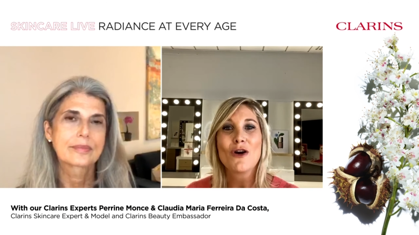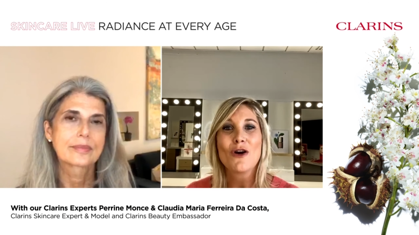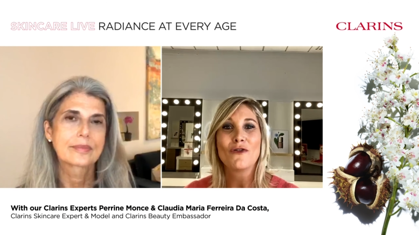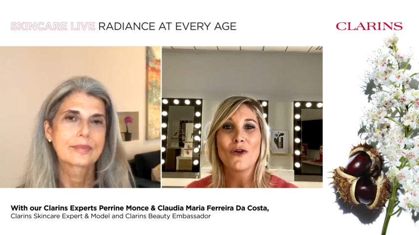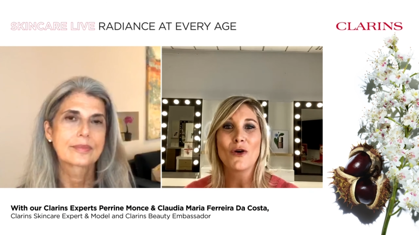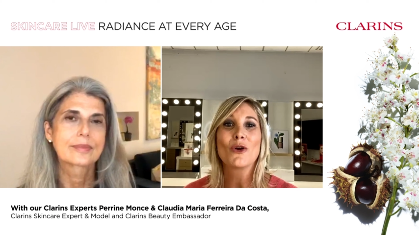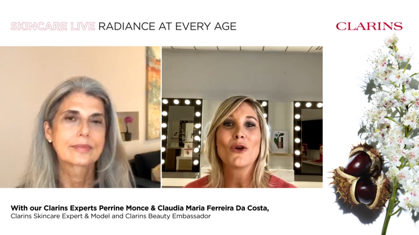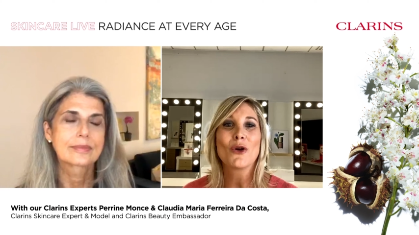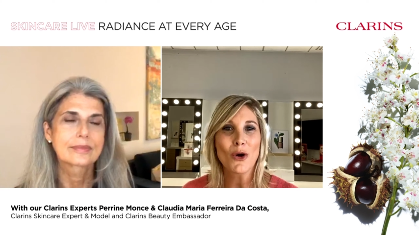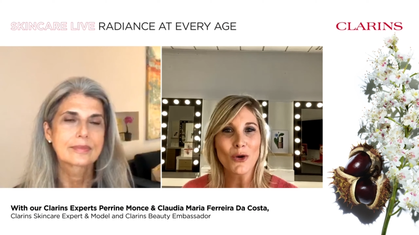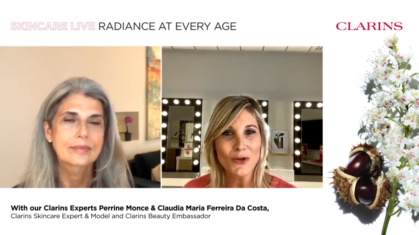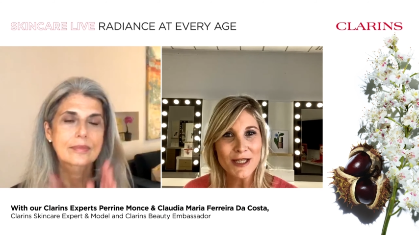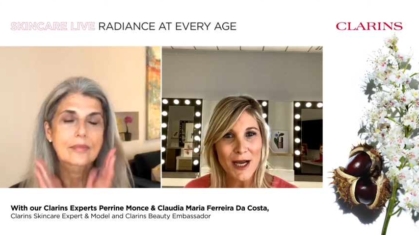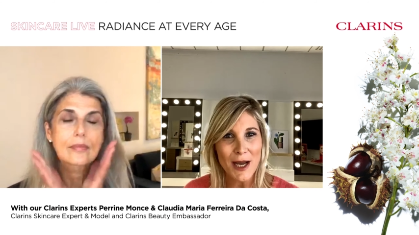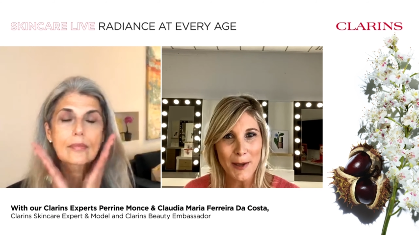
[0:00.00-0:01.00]
Speaker 1: for a
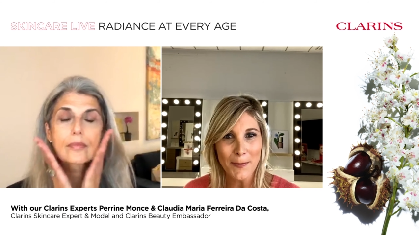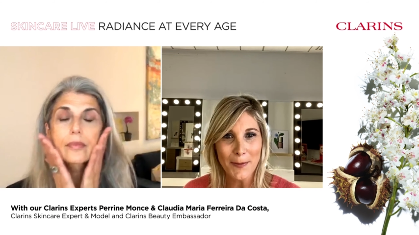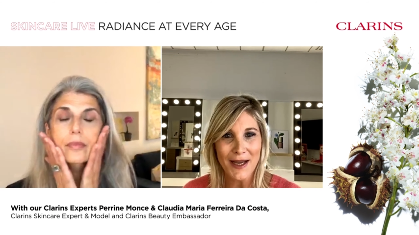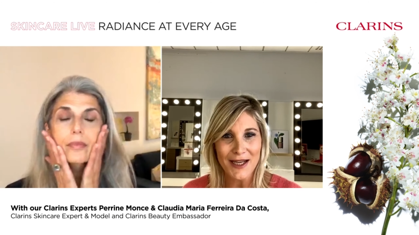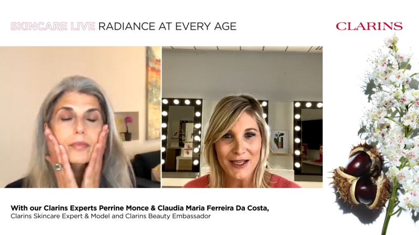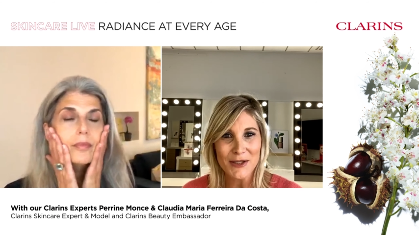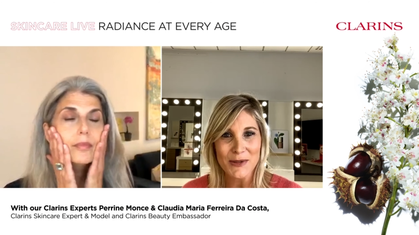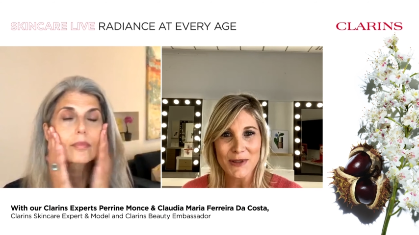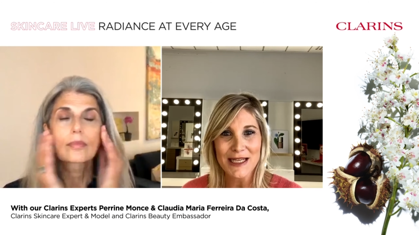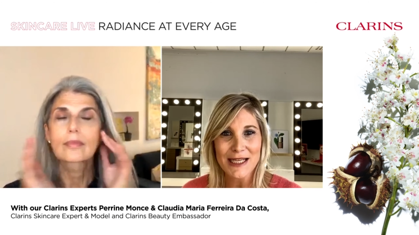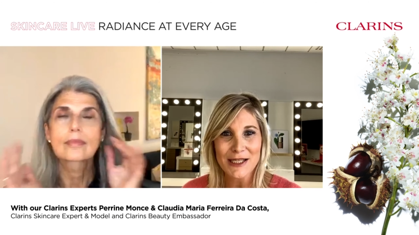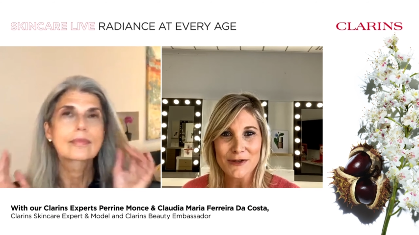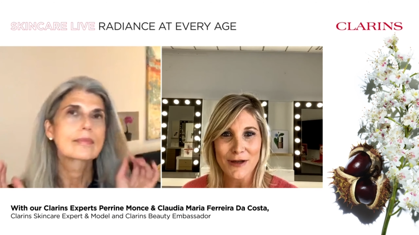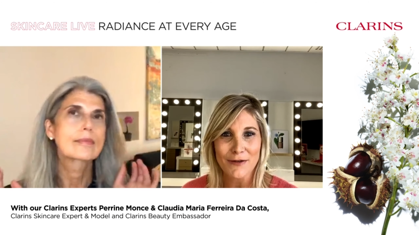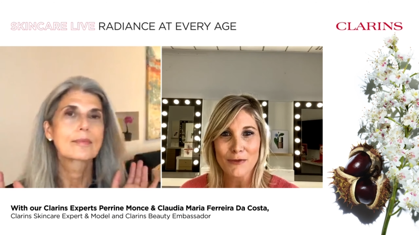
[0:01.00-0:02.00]
long time actually
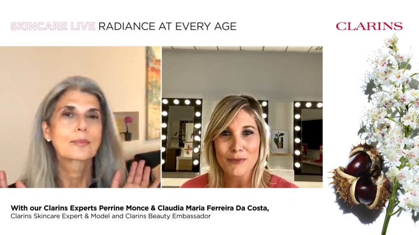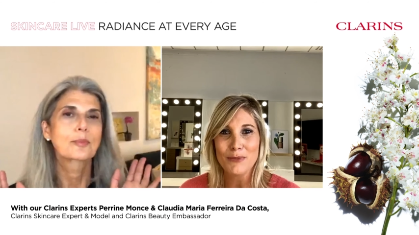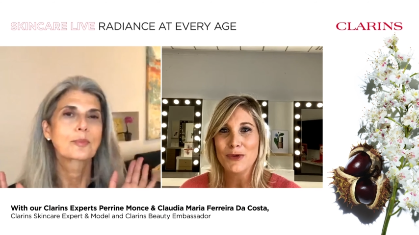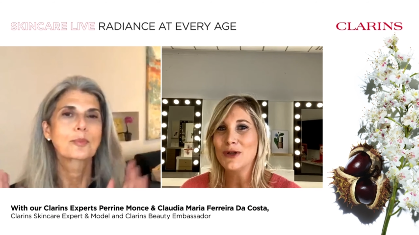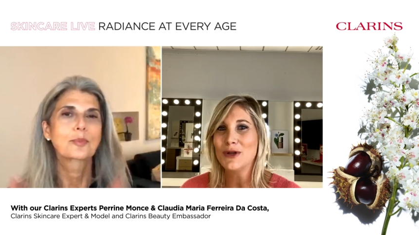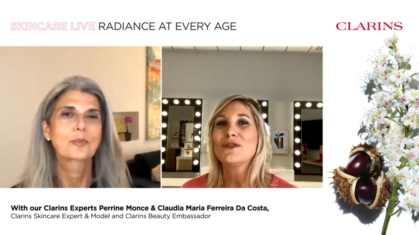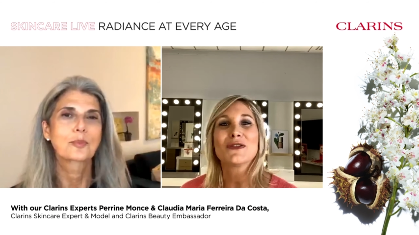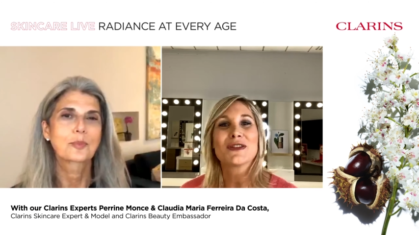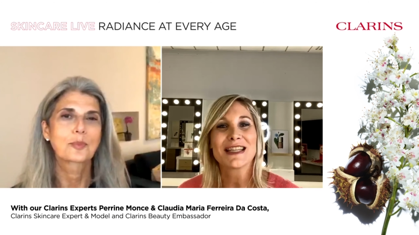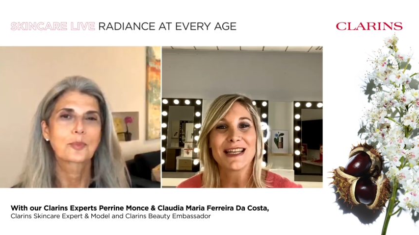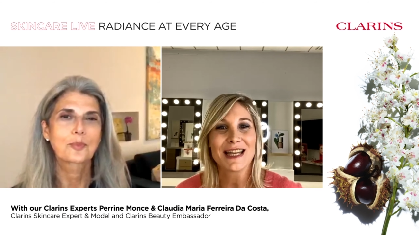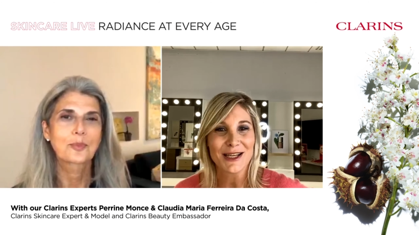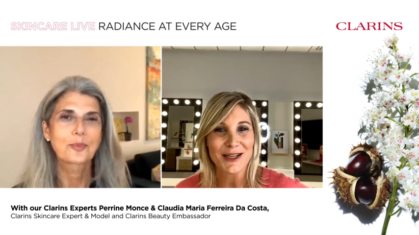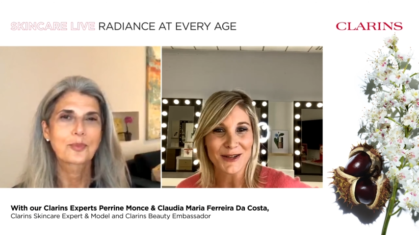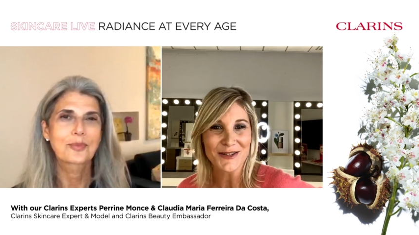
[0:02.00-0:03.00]
and to have a beautiful skin
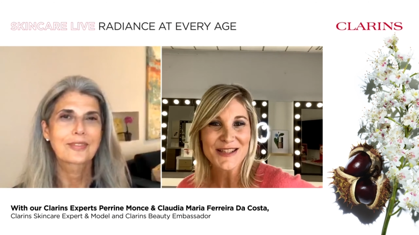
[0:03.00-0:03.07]
like you.